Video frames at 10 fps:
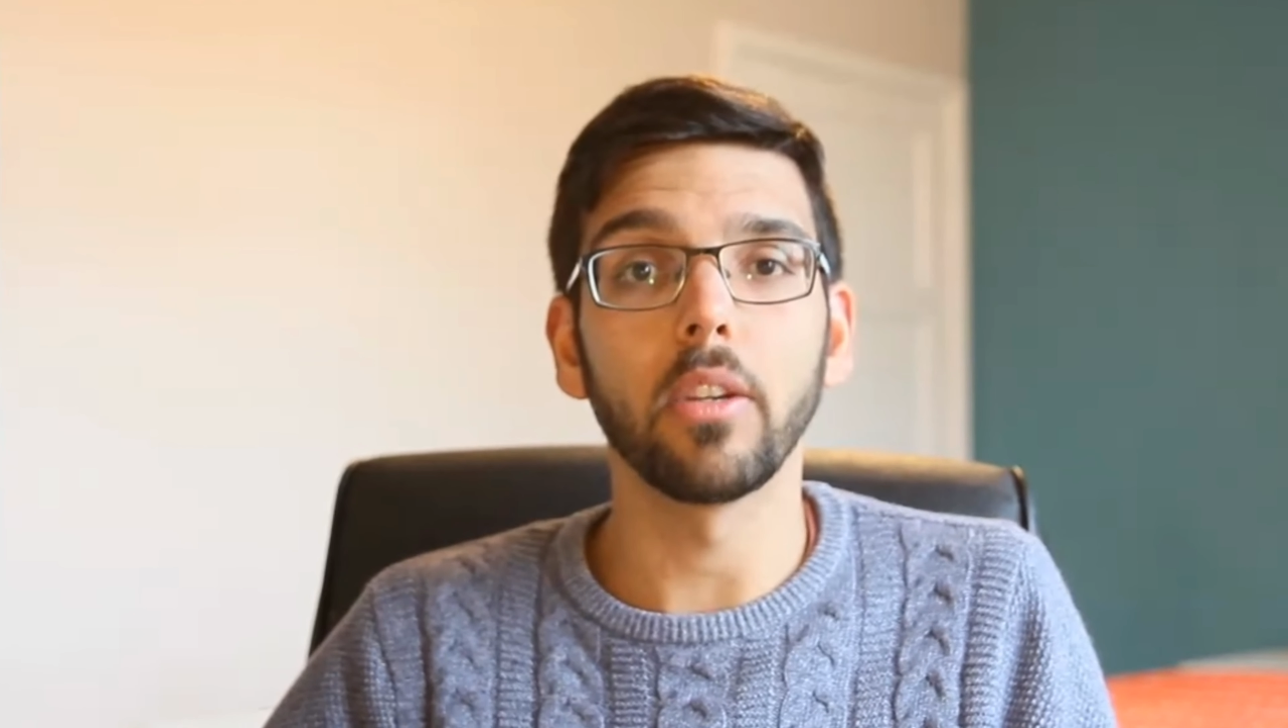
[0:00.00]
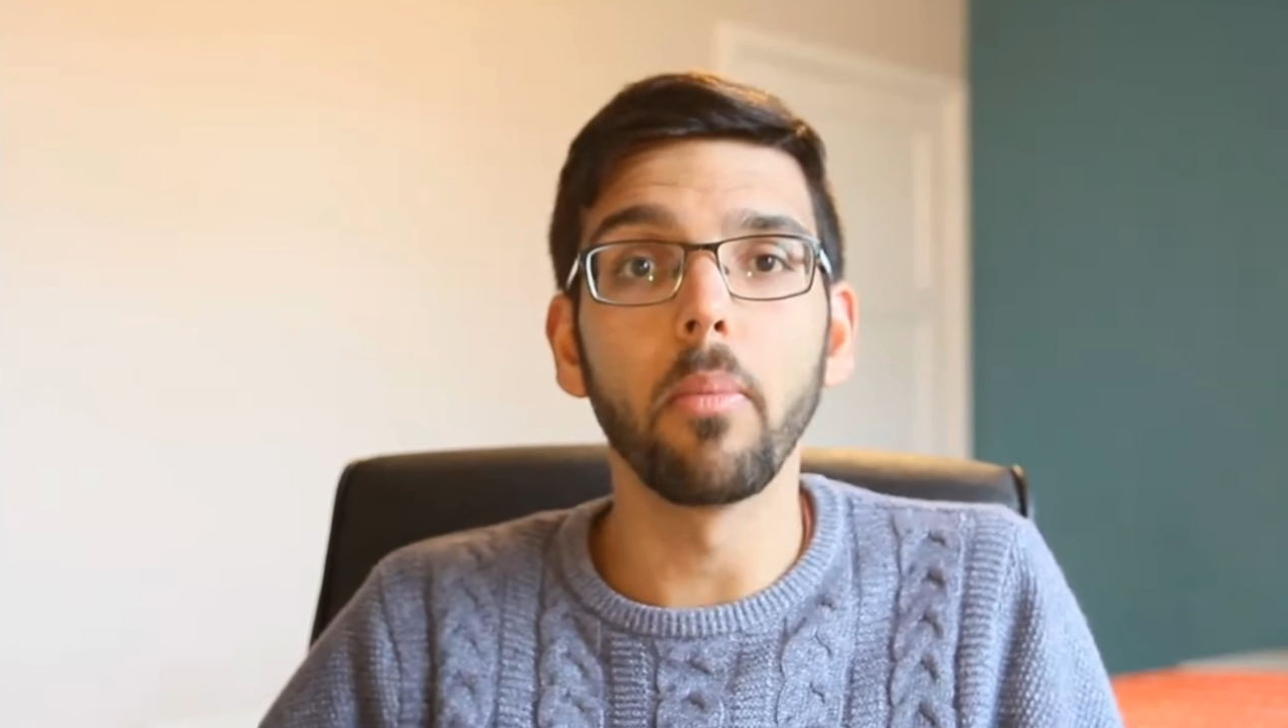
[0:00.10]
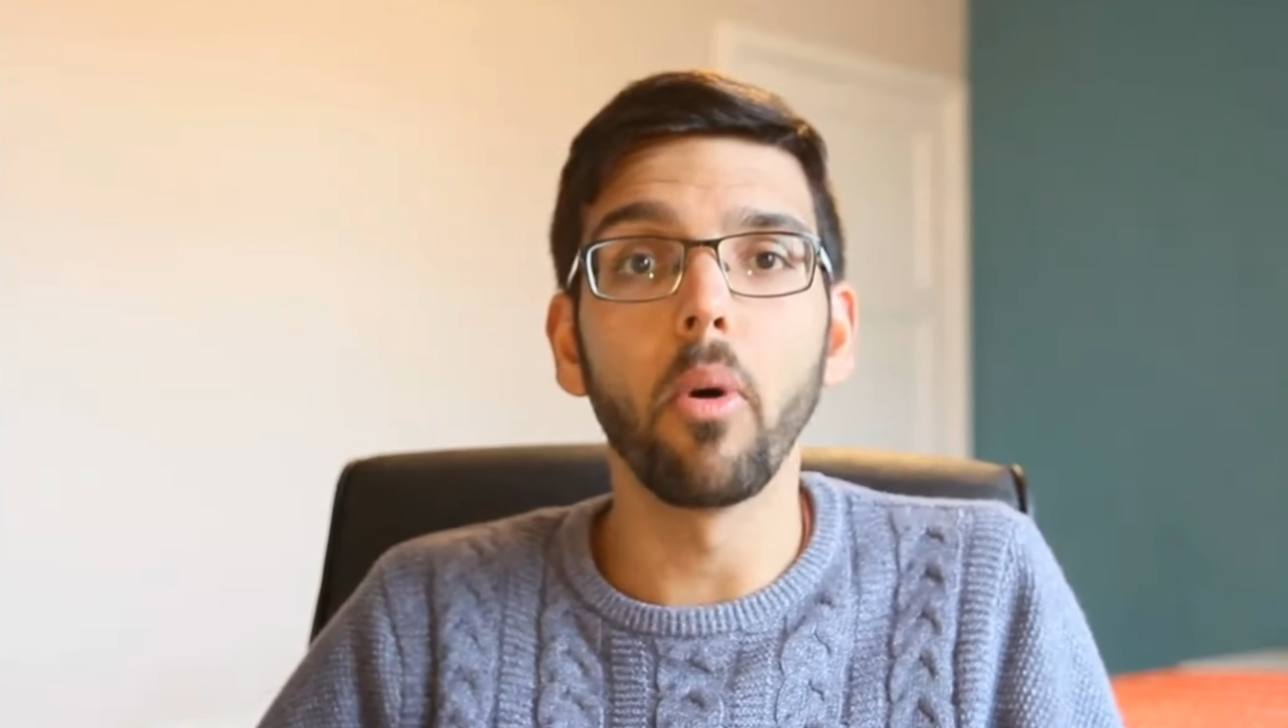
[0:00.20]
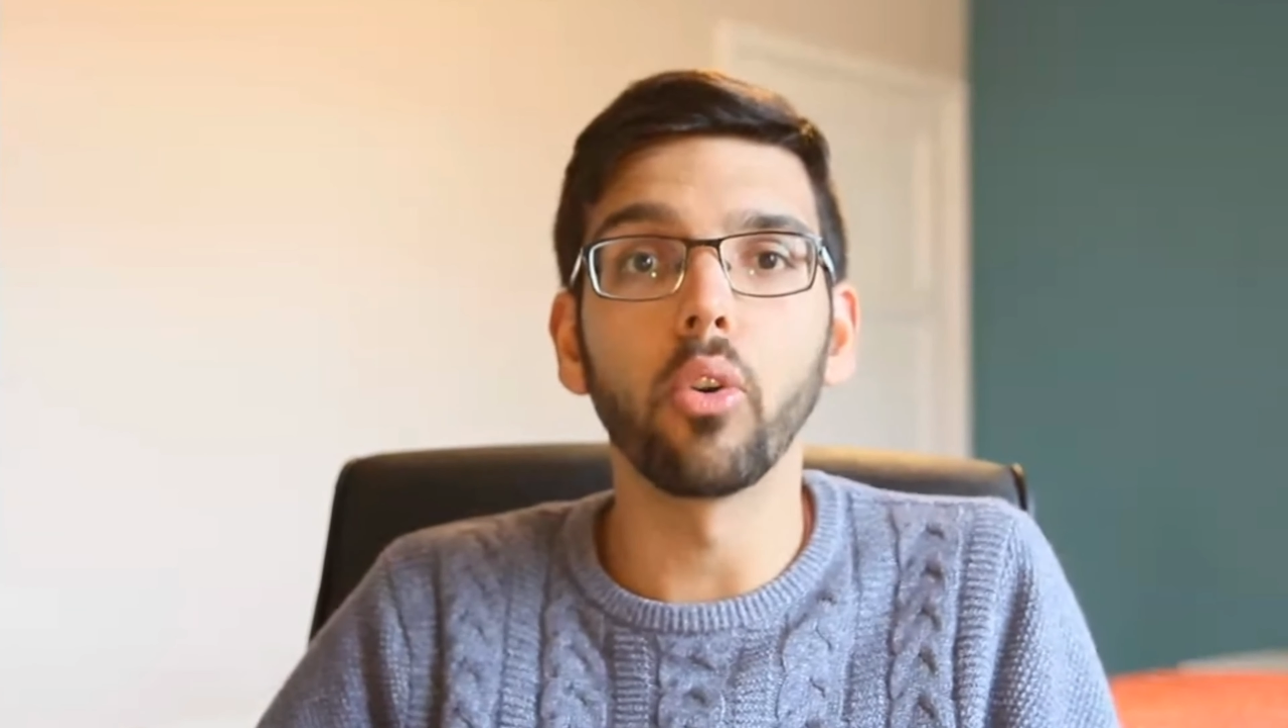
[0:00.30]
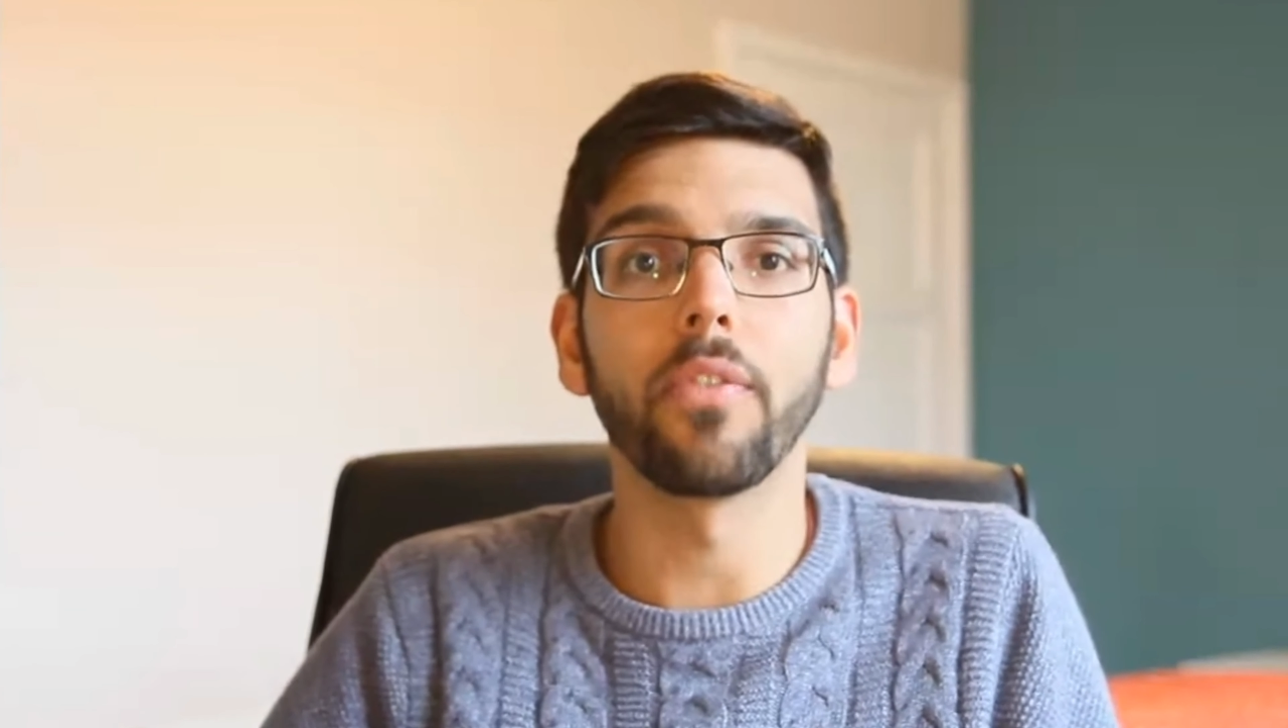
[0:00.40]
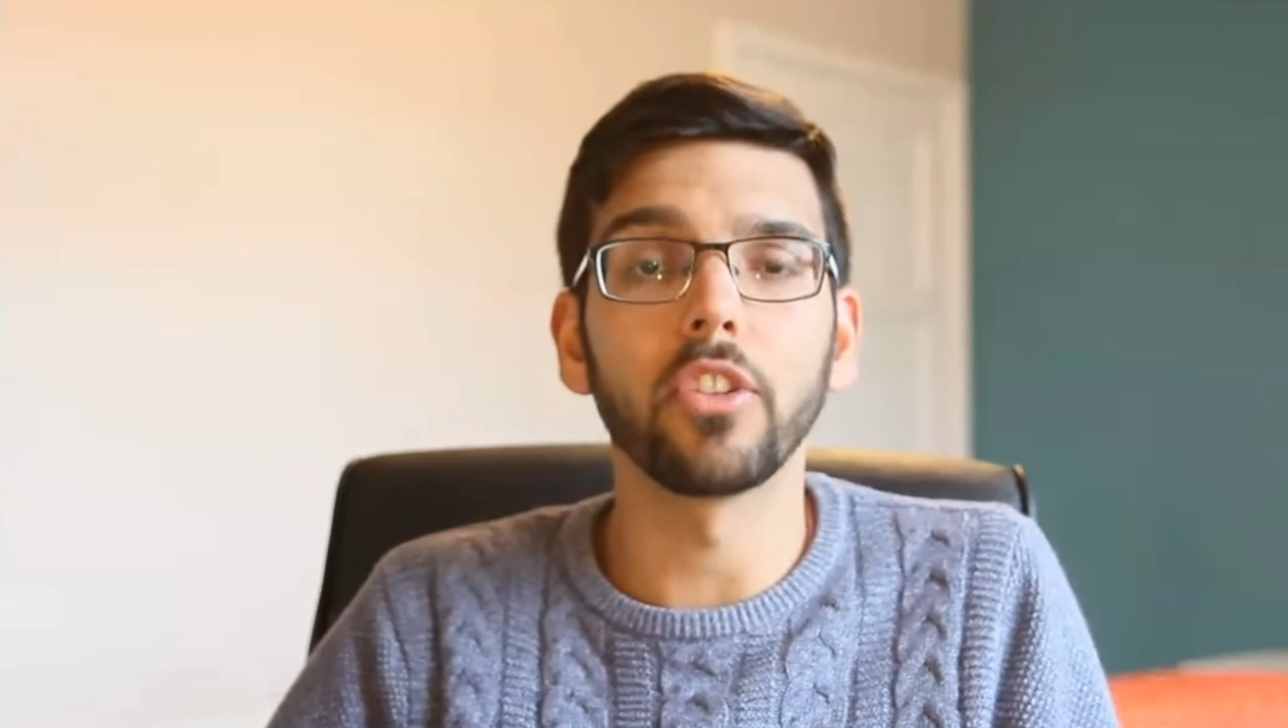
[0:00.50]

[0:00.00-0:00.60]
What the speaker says: you're more of a